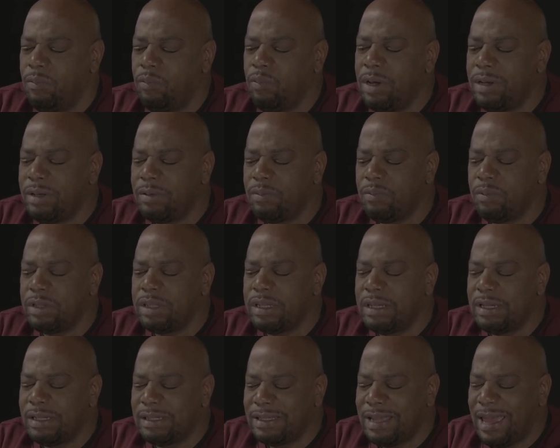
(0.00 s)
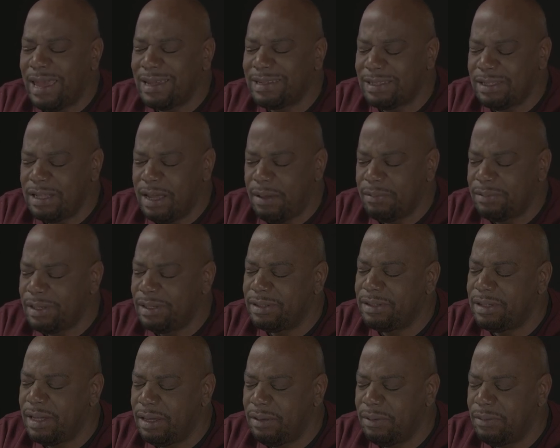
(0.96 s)
What were the exact steps?
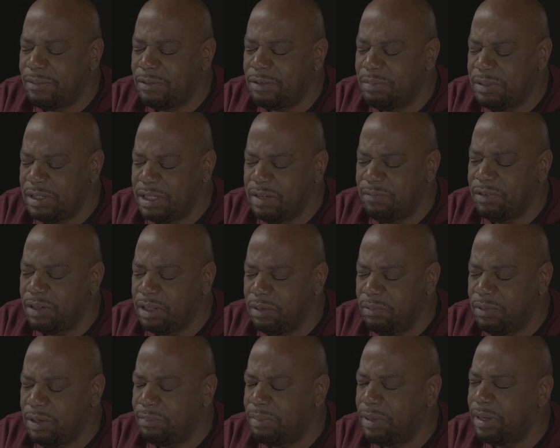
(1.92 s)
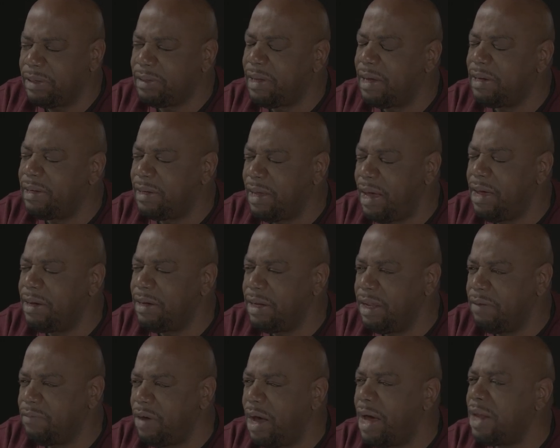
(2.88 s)
Let's say specifically with a place like Don
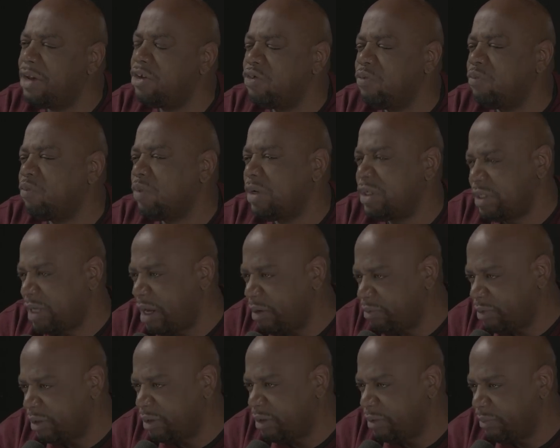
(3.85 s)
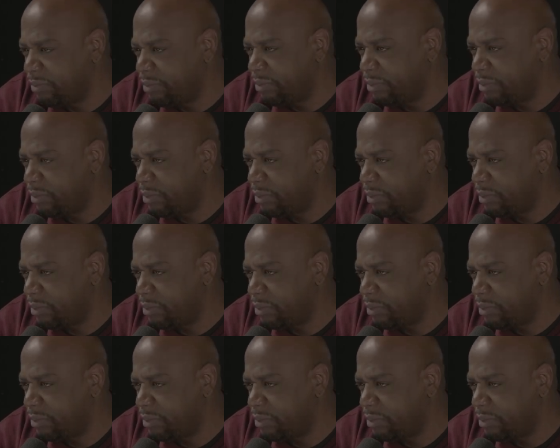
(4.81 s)
Diva. How did you reach well, out to them?